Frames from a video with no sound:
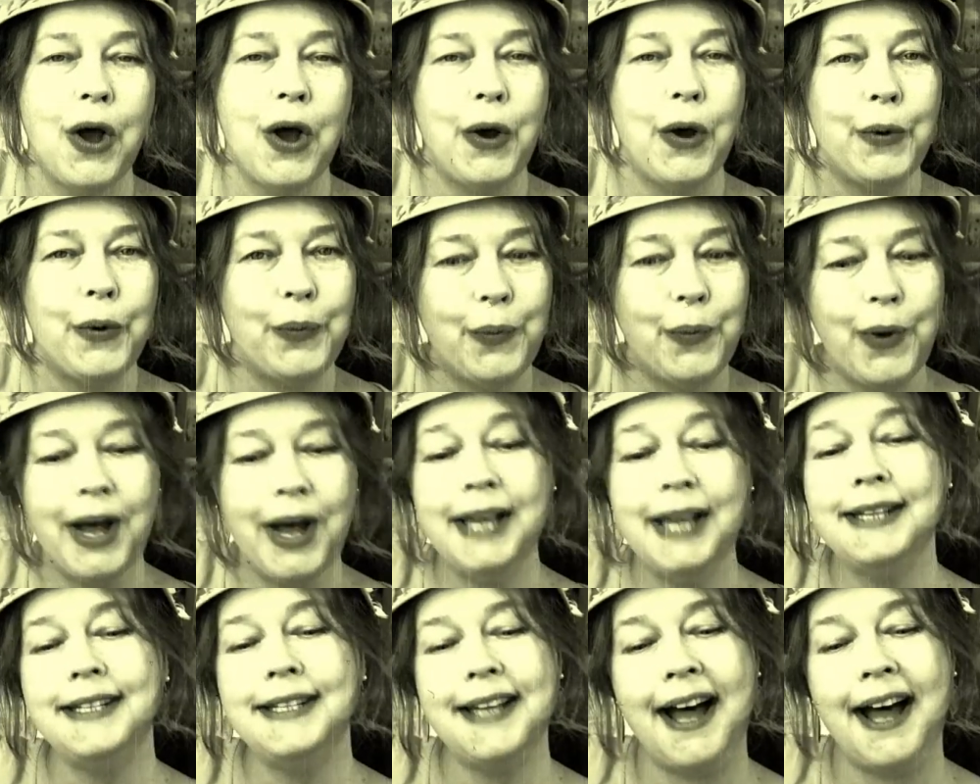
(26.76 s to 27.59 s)

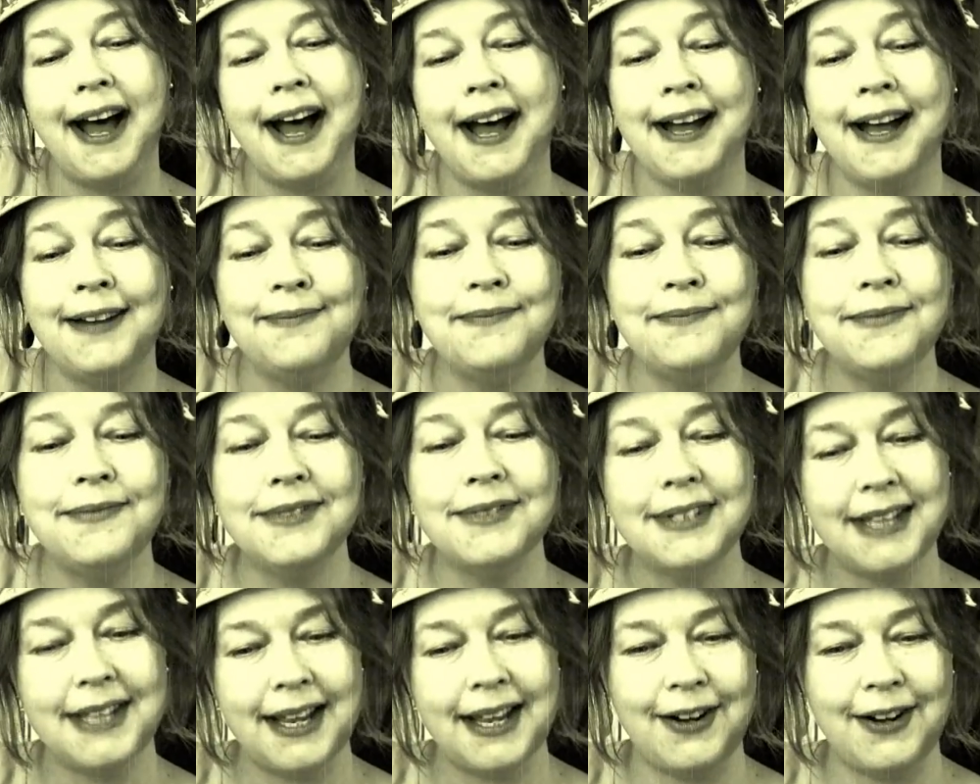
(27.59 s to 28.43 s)
One time,
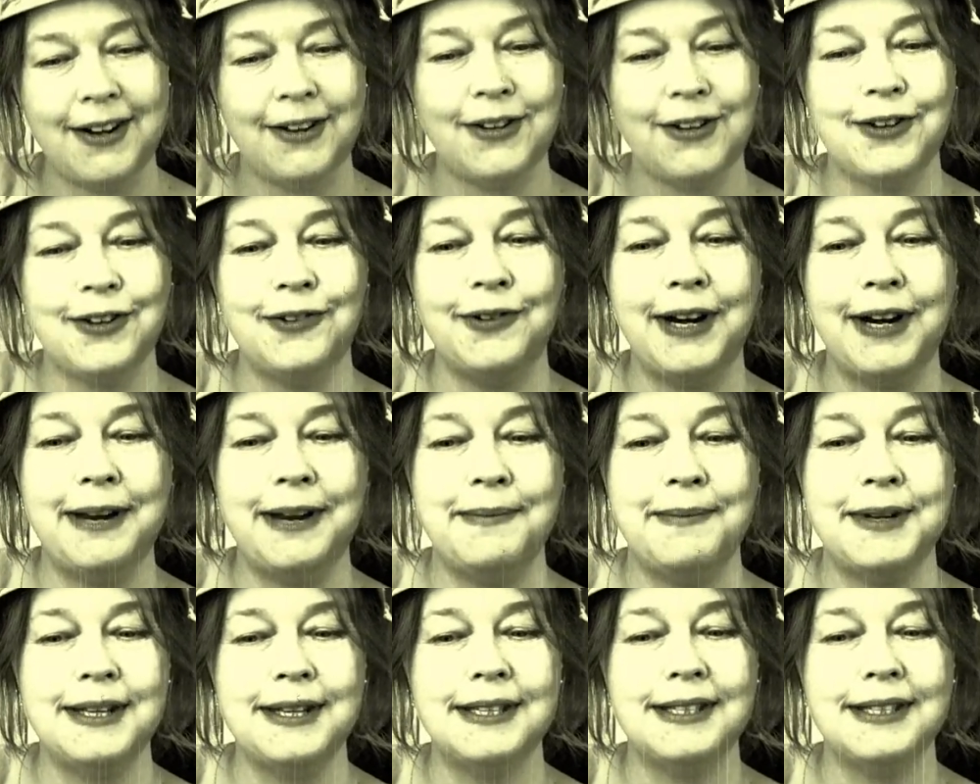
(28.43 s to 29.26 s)
said Uncle
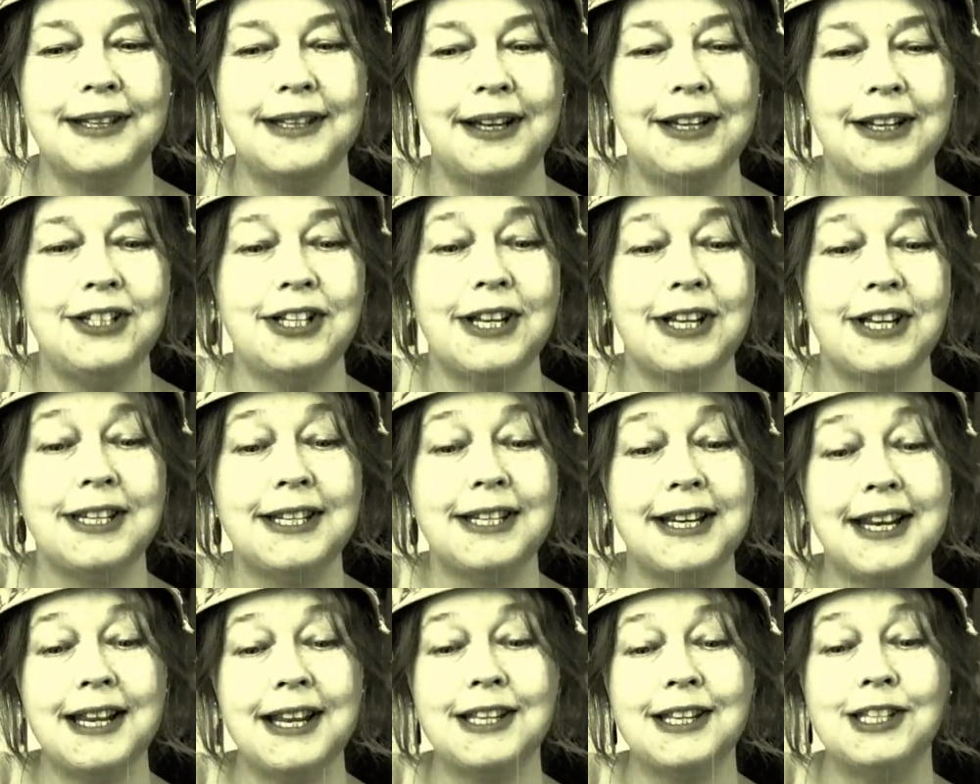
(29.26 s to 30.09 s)
Remus,
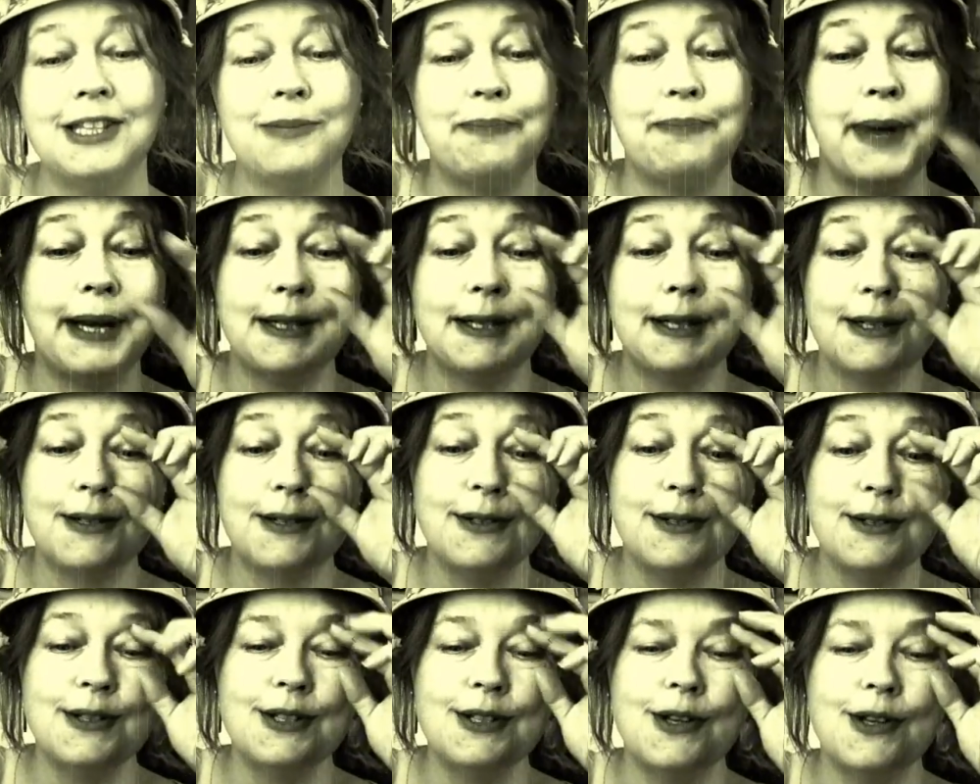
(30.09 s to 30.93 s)
adjusting his
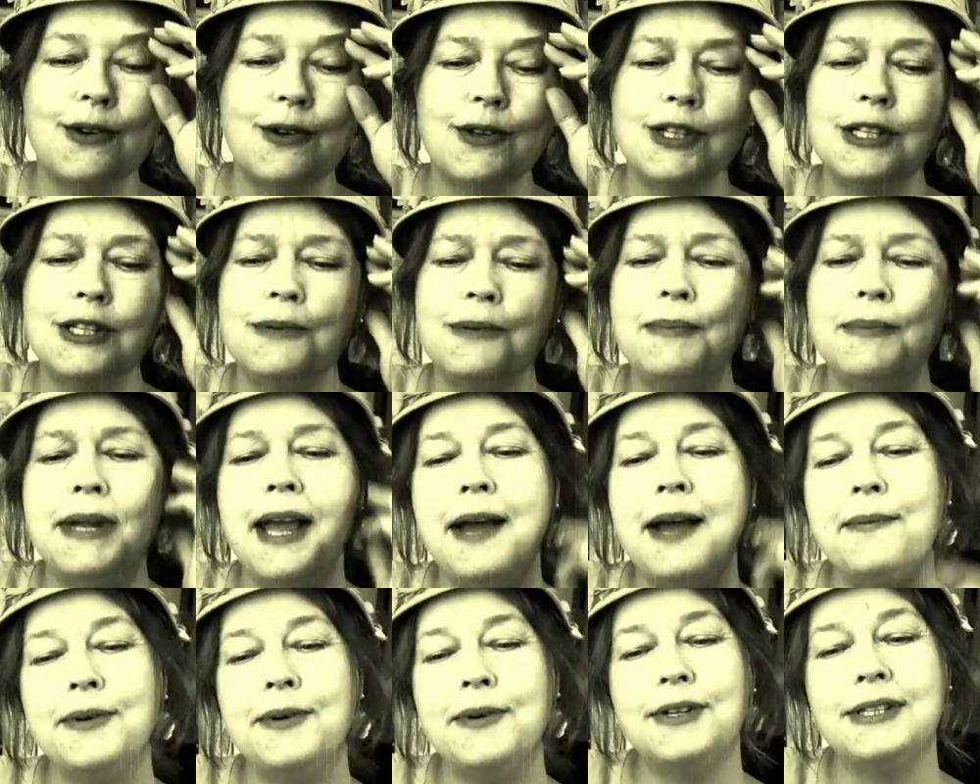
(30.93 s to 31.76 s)
spectacles so as to be
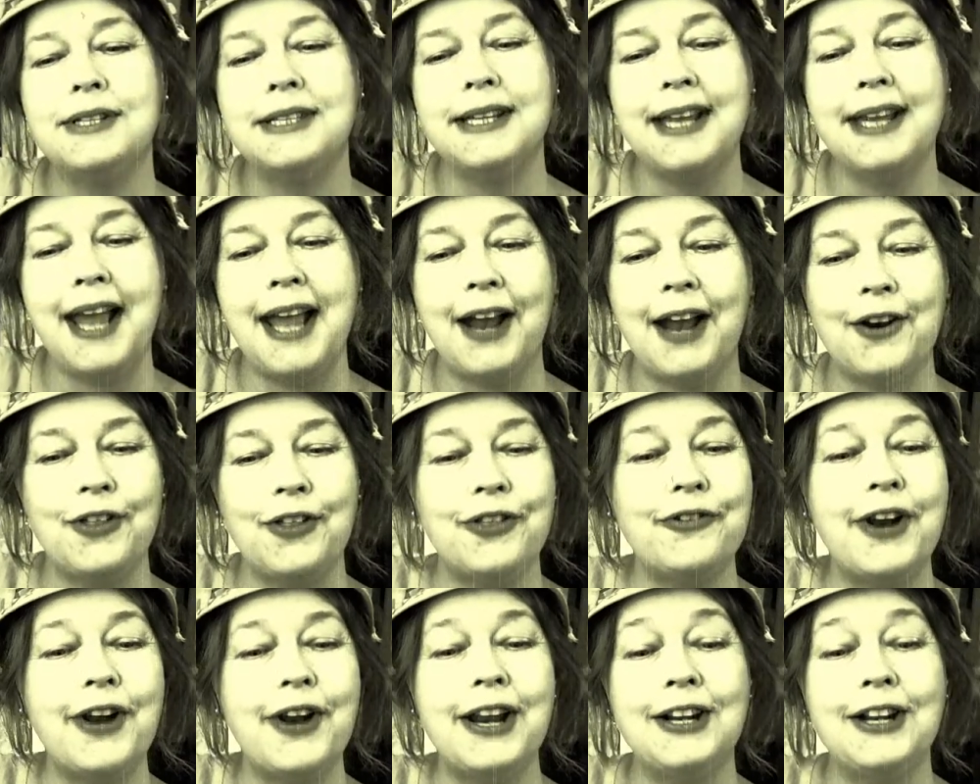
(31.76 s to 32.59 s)
able to see how to
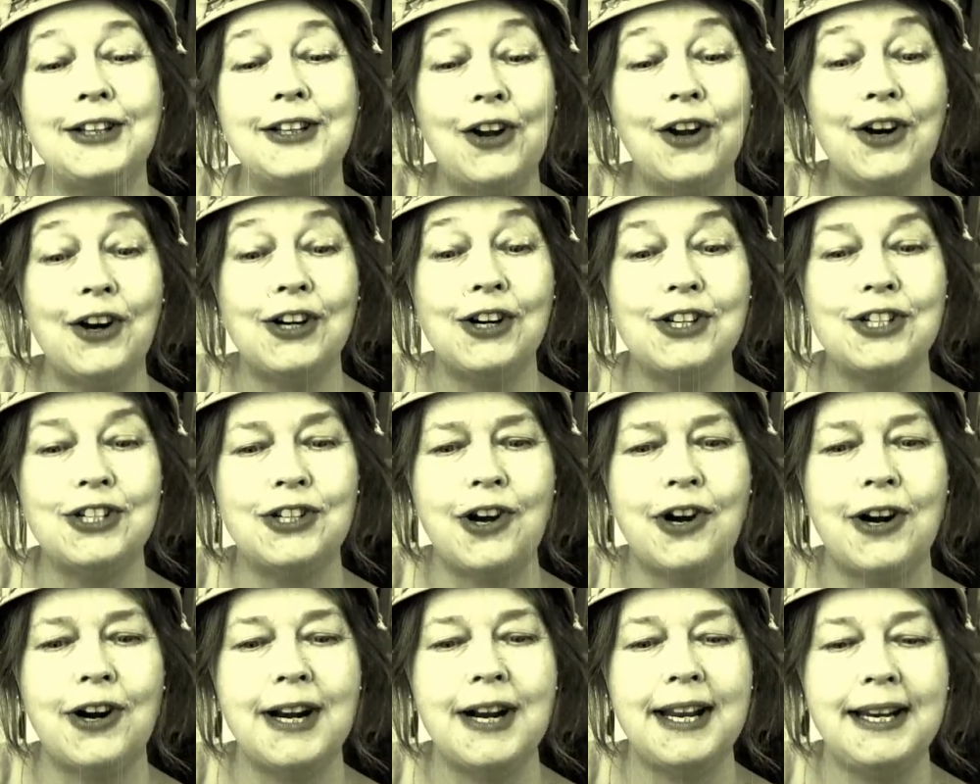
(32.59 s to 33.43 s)
thread a large
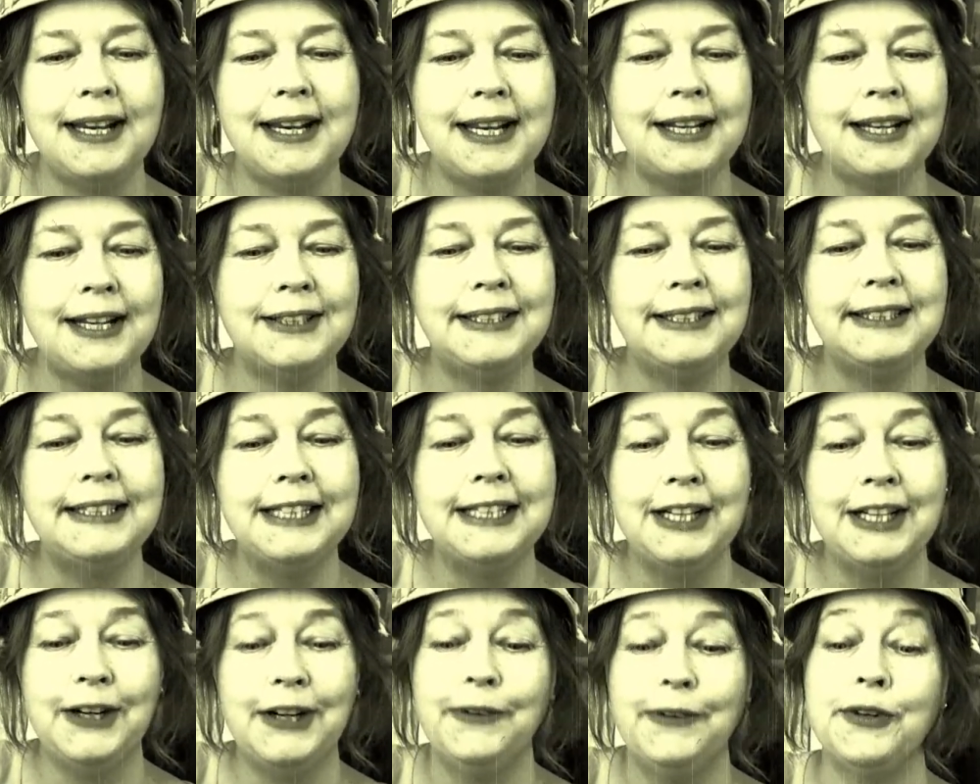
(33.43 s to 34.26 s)
darning needle
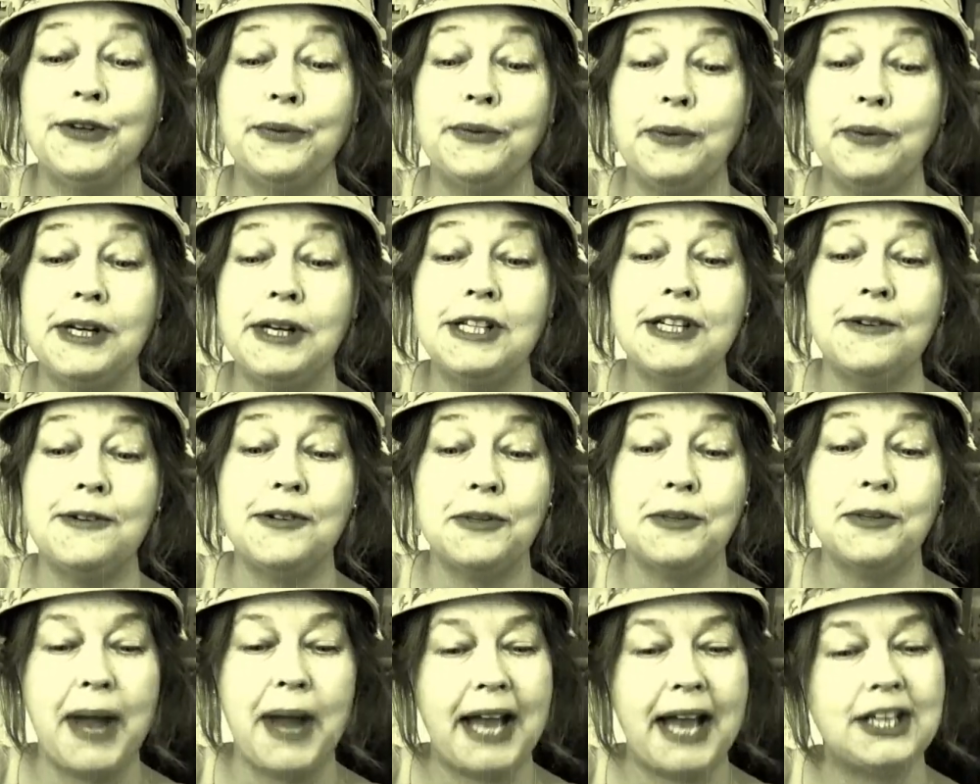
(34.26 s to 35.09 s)
with which he
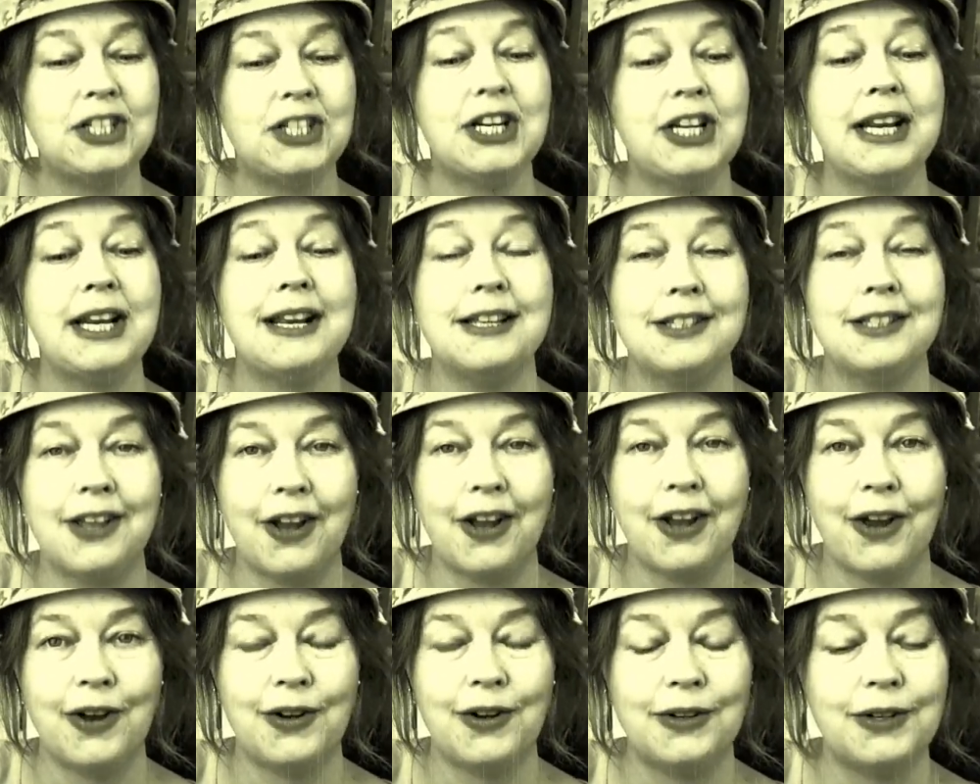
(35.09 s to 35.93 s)
was patching his
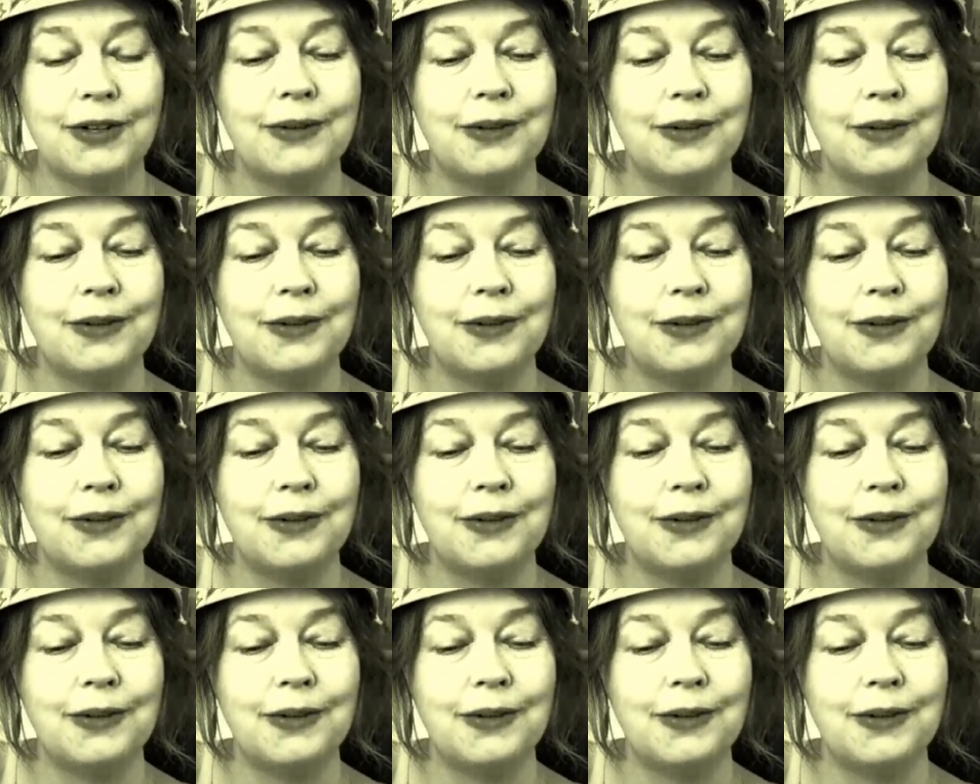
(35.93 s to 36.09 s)
coat,